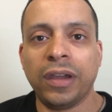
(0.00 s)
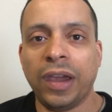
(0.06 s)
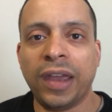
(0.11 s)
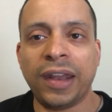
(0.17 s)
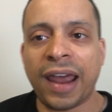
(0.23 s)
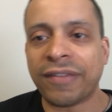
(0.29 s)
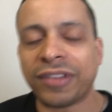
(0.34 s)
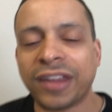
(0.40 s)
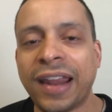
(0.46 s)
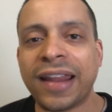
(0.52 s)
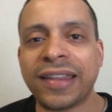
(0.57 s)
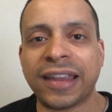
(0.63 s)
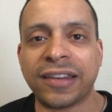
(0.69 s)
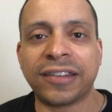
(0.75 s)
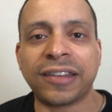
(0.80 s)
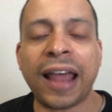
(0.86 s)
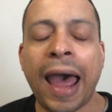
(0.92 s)
And after that,
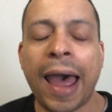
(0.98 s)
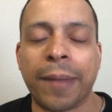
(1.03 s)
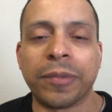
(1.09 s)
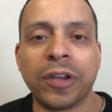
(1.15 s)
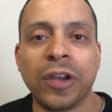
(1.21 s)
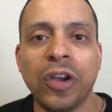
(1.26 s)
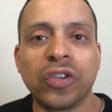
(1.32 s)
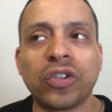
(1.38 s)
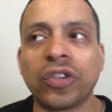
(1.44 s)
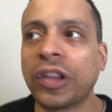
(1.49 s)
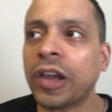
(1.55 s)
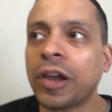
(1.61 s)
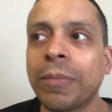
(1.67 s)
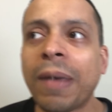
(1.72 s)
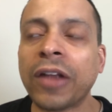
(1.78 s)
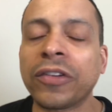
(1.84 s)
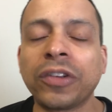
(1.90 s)
they stopped. So think
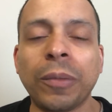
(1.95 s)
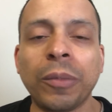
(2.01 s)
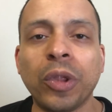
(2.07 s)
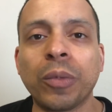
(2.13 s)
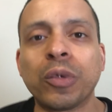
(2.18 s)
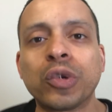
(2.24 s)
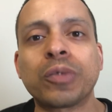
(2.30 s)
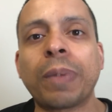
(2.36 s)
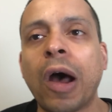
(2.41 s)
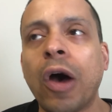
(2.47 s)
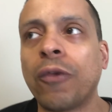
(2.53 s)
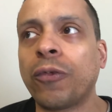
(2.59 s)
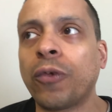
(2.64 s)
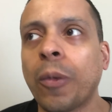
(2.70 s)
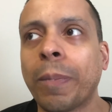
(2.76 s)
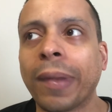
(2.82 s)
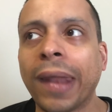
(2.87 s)
about some of the most
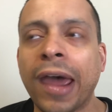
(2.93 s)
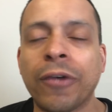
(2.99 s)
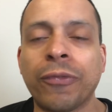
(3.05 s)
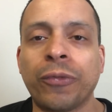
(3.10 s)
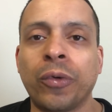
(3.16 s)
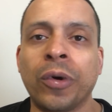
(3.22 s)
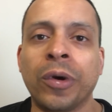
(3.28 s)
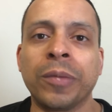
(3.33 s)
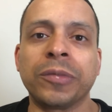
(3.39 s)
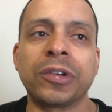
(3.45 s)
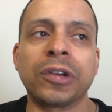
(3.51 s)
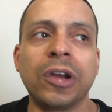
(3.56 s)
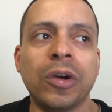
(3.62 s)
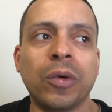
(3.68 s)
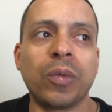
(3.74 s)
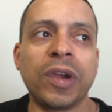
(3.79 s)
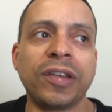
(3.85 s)
powerful platforms
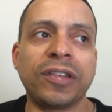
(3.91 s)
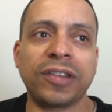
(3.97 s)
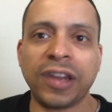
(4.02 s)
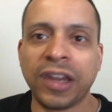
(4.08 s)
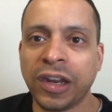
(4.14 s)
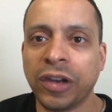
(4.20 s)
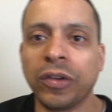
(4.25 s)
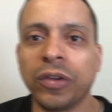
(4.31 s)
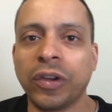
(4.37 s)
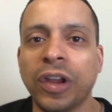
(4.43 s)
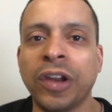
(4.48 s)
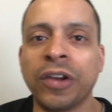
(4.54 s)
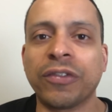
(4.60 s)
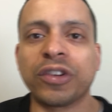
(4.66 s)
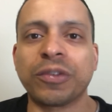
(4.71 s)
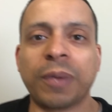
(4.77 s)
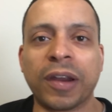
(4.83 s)
we've seen in
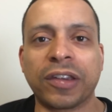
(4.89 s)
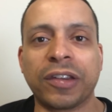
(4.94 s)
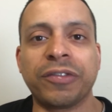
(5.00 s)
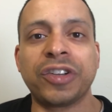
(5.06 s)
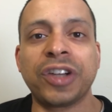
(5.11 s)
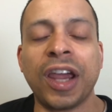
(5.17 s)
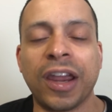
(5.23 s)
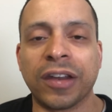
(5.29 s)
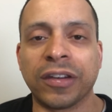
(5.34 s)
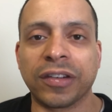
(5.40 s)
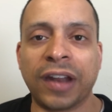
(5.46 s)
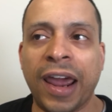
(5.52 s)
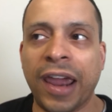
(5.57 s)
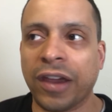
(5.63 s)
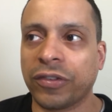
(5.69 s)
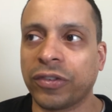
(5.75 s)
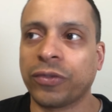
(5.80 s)
the respective gens.
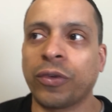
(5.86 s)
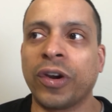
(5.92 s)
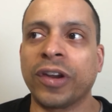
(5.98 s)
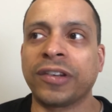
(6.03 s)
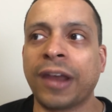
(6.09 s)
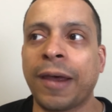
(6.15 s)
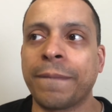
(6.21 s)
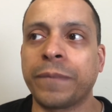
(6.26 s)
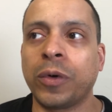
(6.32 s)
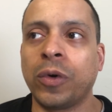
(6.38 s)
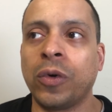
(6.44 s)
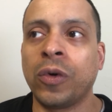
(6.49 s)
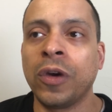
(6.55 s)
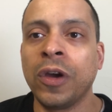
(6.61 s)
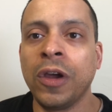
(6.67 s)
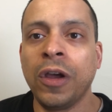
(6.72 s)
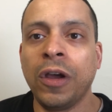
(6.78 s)
Like, for
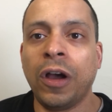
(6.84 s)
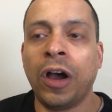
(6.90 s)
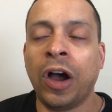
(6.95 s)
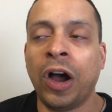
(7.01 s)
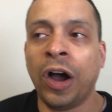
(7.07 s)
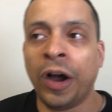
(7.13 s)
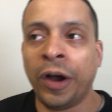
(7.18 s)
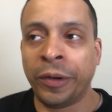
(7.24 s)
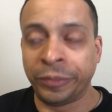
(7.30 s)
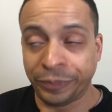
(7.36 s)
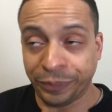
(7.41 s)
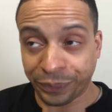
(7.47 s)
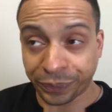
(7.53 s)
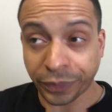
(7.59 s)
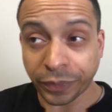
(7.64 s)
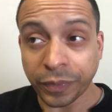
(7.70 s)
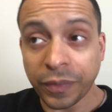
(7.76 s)
example,
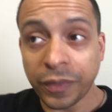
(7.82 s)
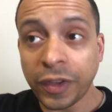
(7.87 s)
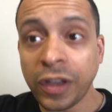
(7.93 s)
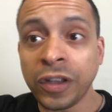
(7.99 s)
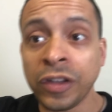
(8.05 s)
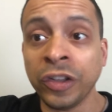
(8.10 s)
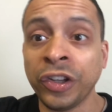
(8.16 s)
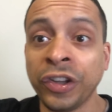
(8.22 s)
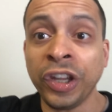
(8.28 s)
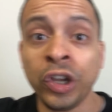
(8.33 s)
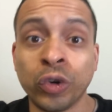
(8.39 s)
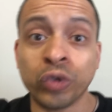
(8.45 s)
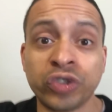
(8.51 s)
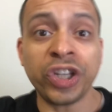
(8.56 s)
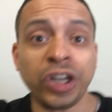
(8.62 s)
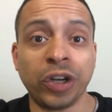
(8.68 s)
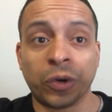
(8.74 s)
the
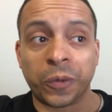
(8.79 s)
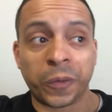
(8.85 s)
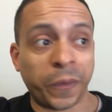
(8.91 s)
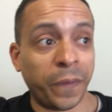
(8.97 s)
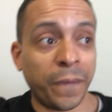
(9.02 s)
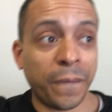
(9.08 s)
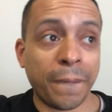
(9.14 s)
Neo Geo.